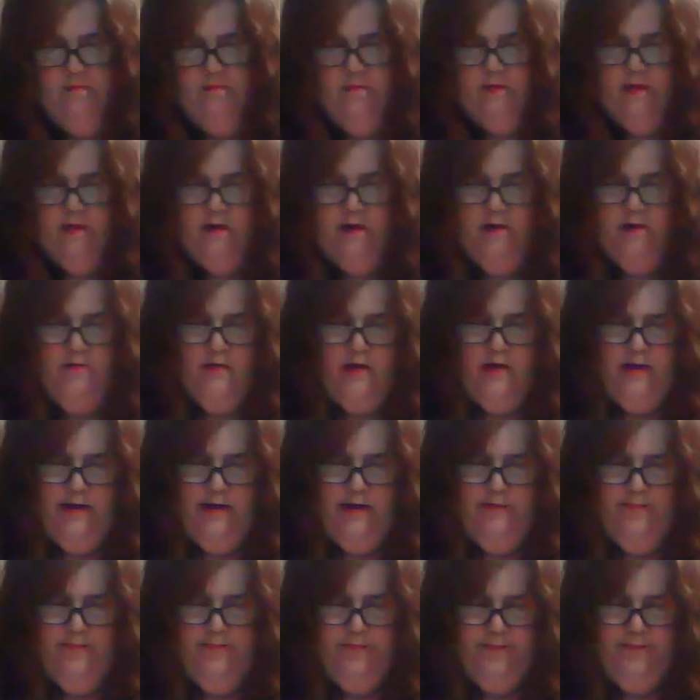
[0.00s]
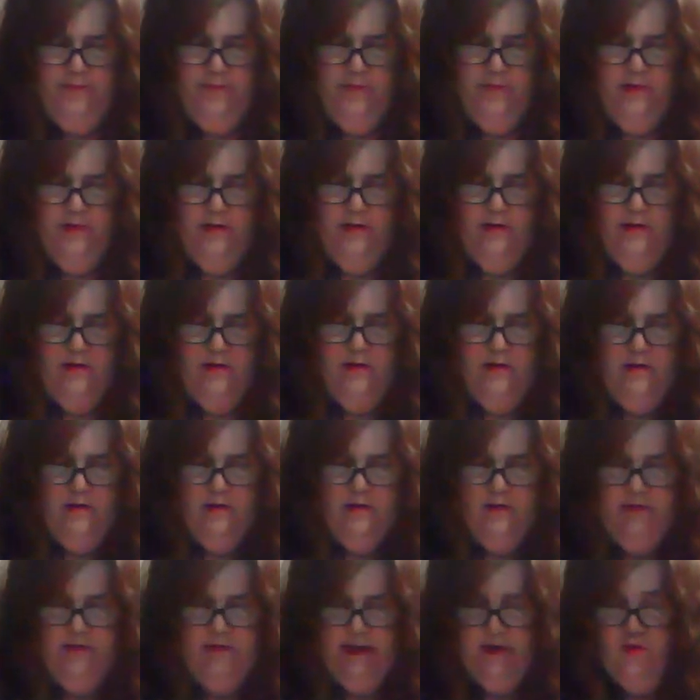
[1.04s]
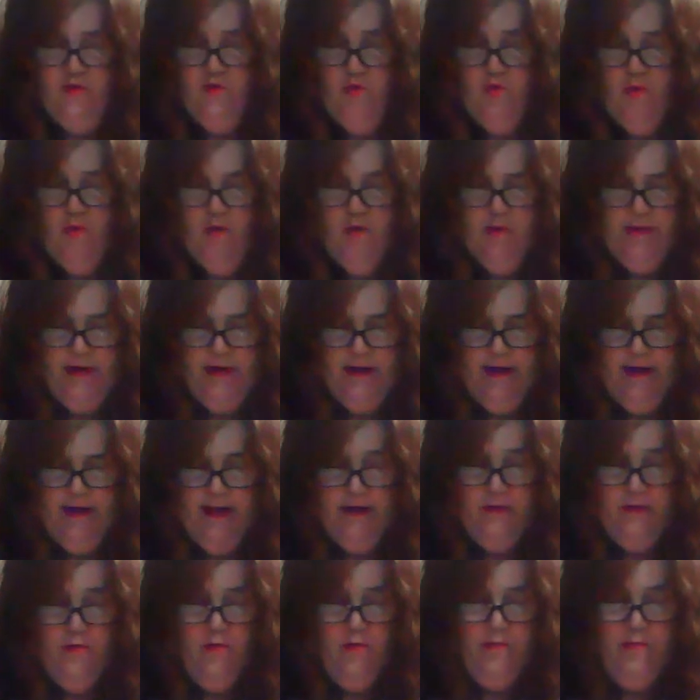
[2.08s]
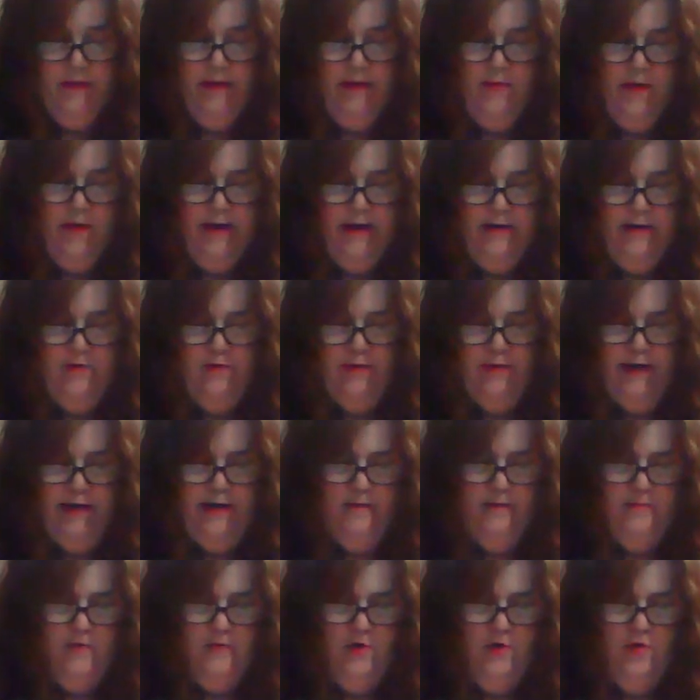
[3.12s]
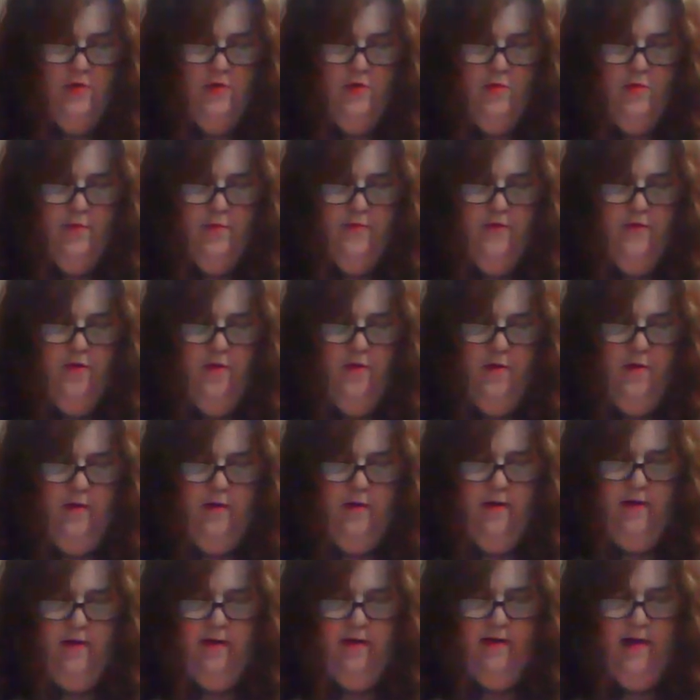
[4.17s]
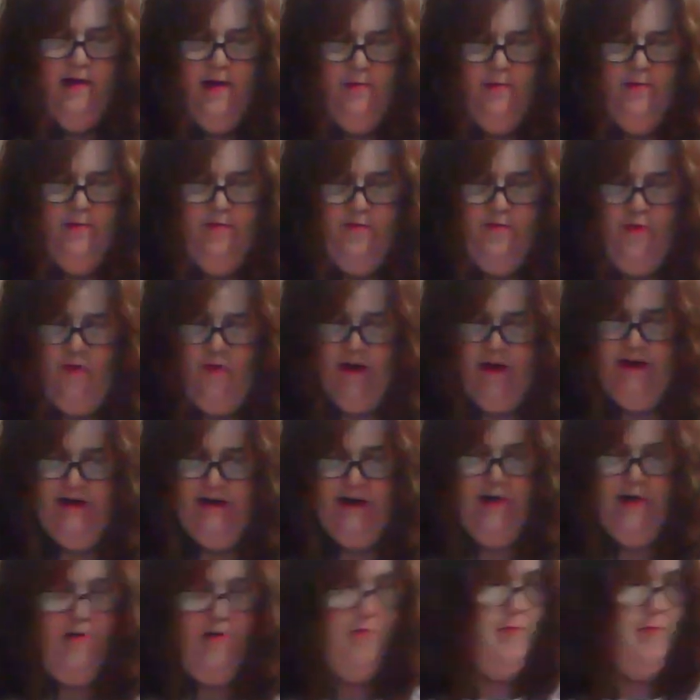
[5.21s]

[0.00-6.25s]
But anyway, I normally wait till they cool before I tear